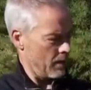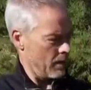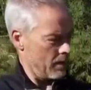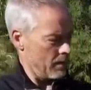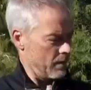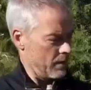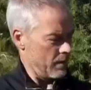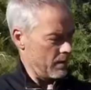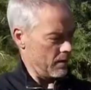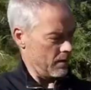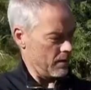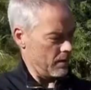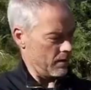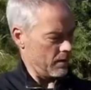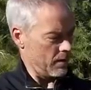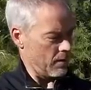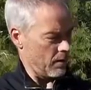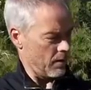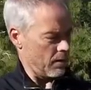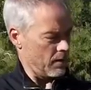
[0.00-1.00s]
this
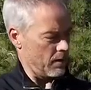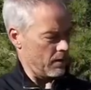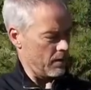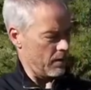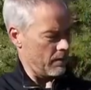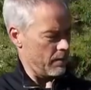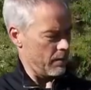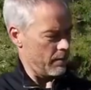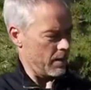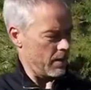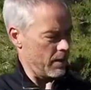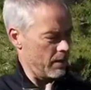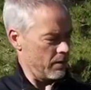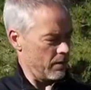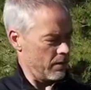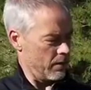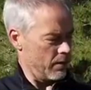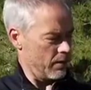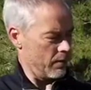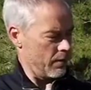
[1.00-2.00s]
is 37
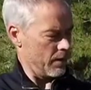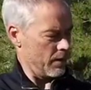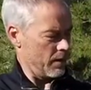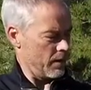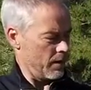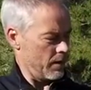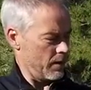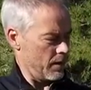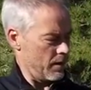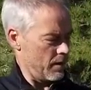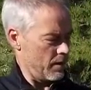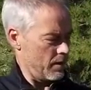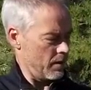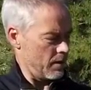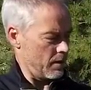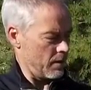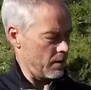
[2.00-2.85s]
pound at 28.